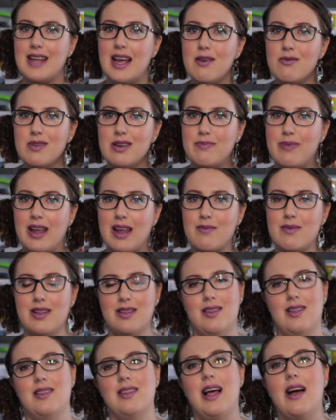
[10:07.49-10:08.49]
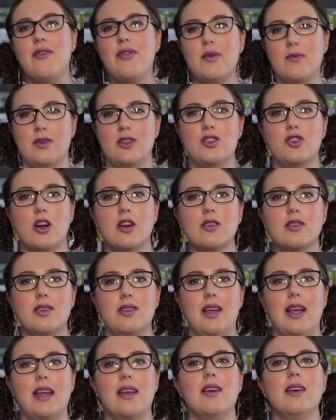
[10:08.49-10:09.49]
debt repayment allowed them to start to
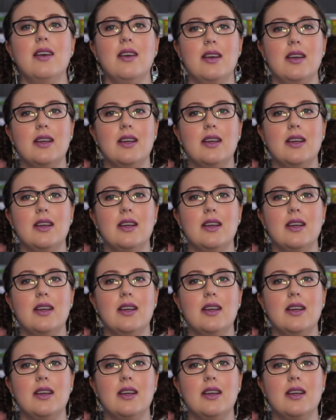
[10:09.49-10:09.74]
like